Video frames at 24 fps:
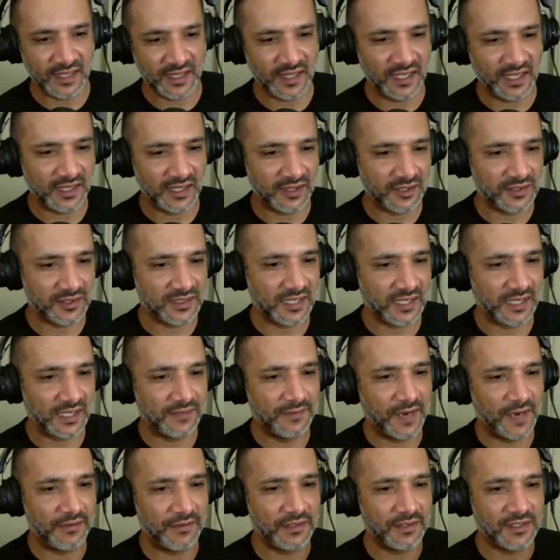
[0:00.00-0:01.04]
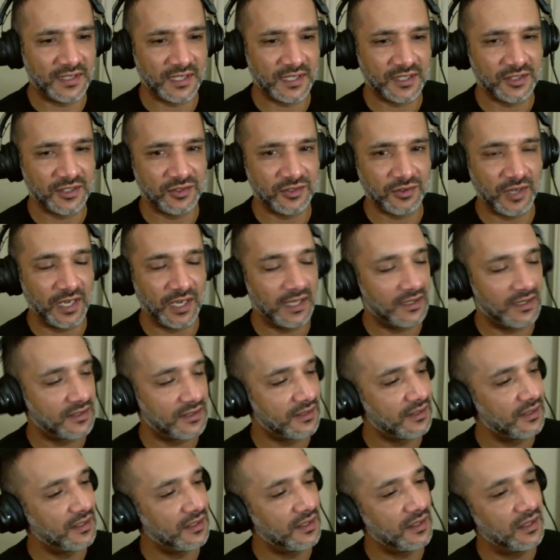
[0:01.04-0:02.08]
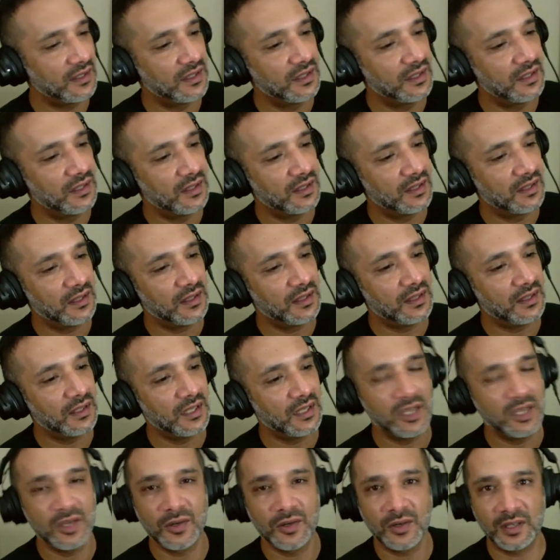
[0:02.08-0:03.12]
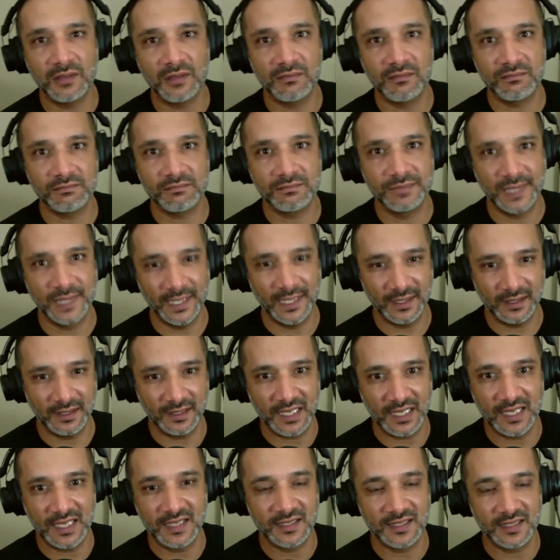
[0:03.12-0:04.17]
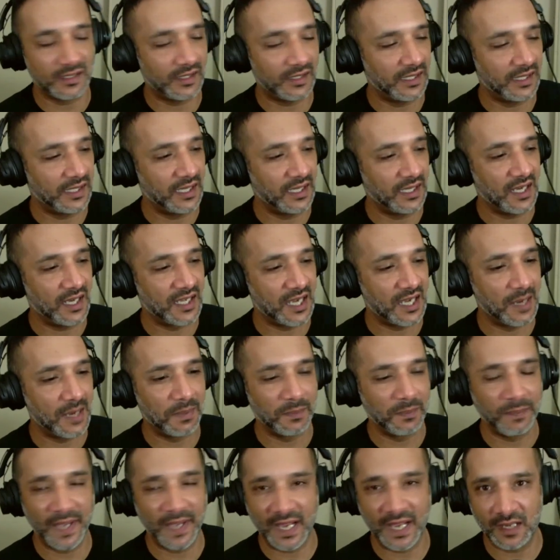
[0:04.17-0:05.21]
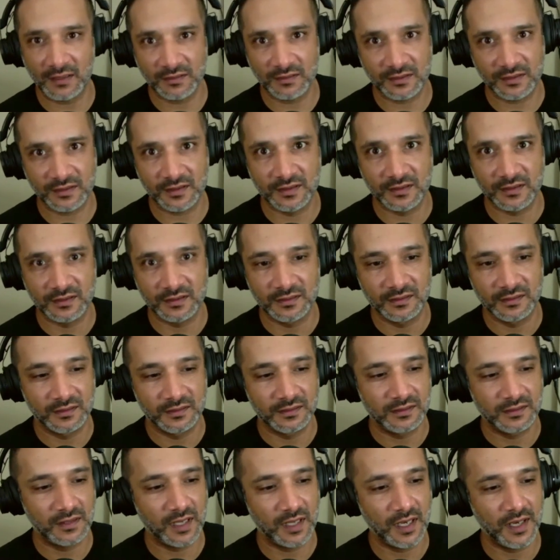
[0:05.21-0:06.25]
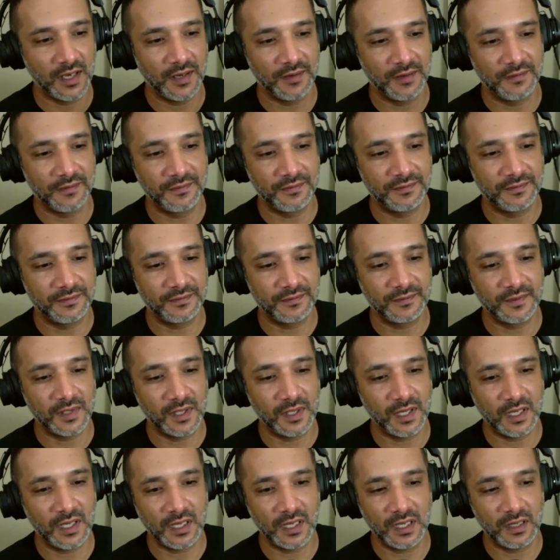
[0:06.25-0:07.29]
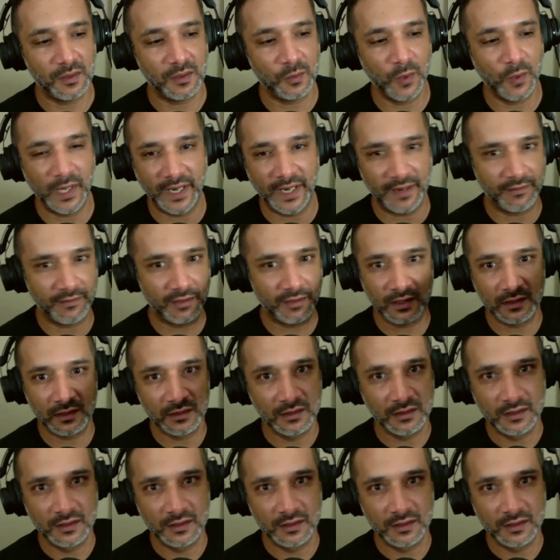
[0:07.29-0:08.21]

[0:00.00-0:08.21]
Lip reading: I think there's like 5 or 6 trays. You can put easily a couple pounds of whatever.